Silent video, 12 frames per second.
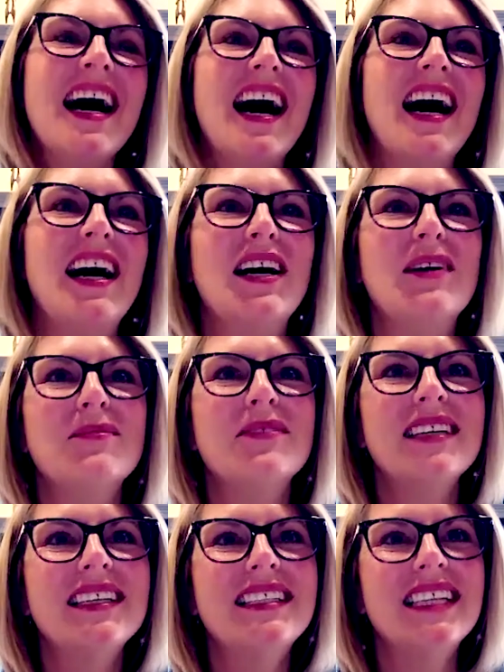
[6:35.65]

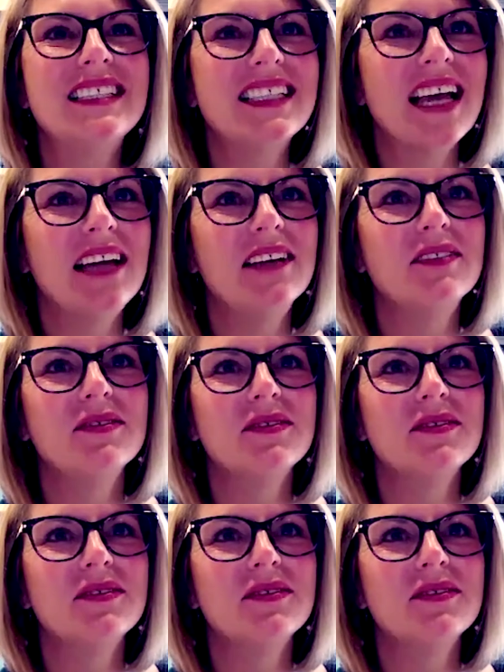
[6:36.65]
Because that's kind of